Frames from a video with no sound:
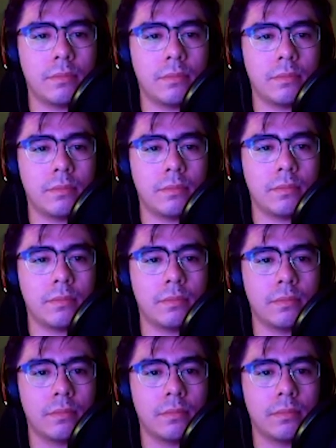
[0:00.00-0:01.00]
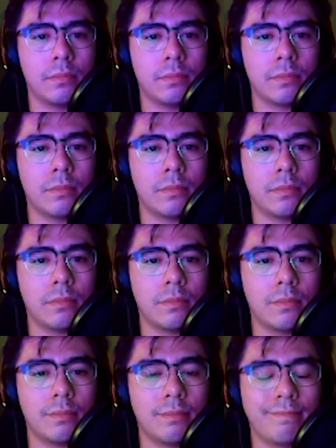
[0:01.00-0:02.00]

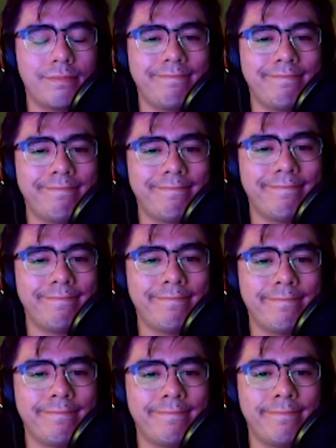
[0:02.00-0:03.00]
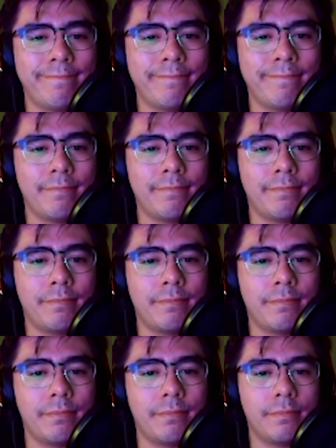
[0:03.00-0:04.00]

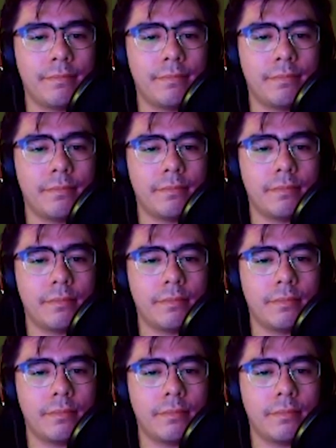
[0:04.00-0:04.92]
The person shown says nothing.